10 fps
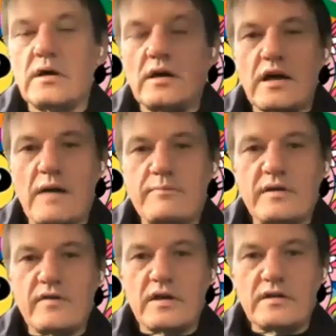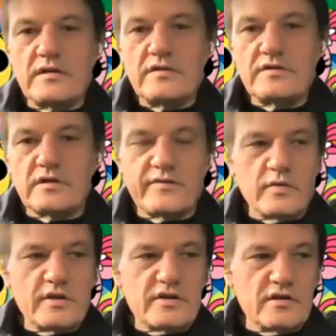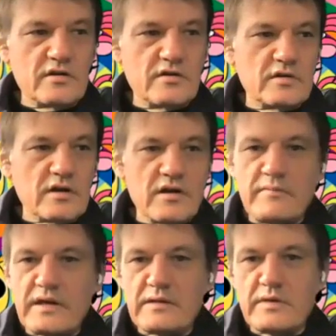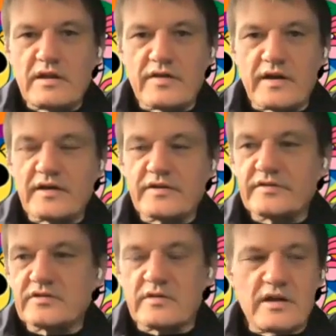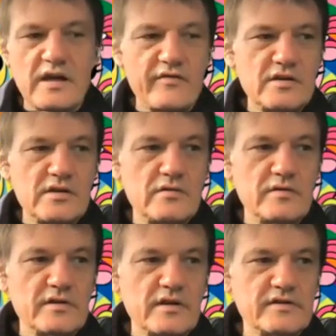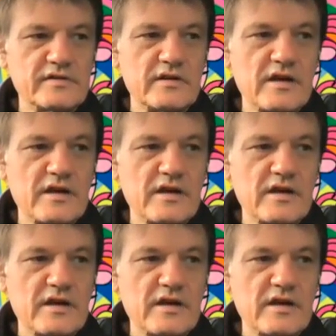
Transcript: Happy Valley user, for which many many thanks. It's great having you as a